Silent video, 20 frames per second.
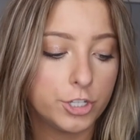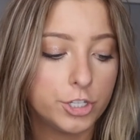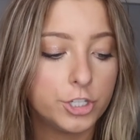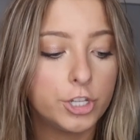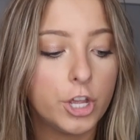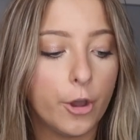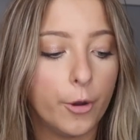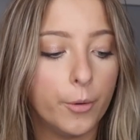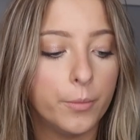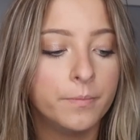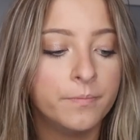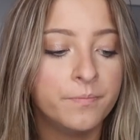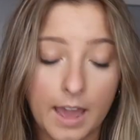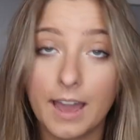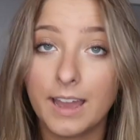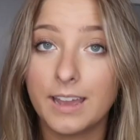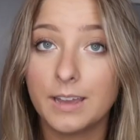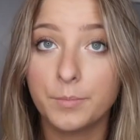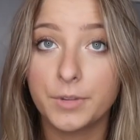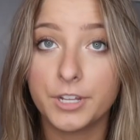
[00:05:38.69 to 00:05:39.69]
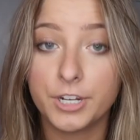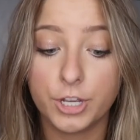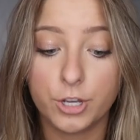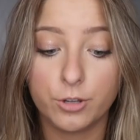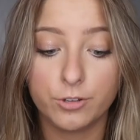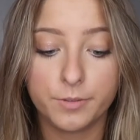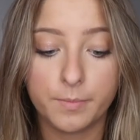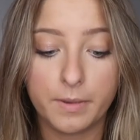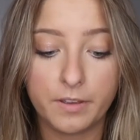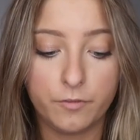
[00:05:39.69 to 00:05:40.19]
So I am gonna
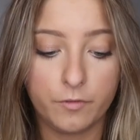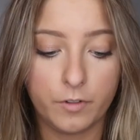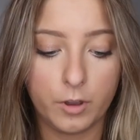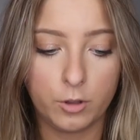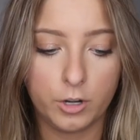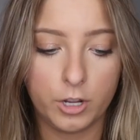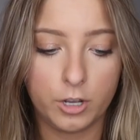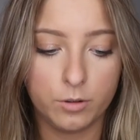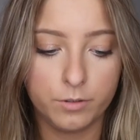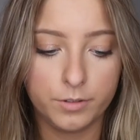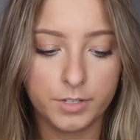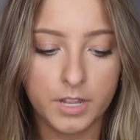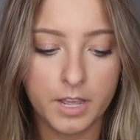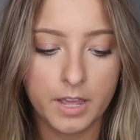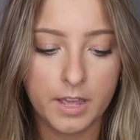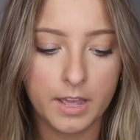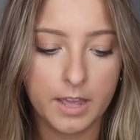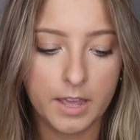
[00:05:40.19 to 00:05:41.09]
go to my photos,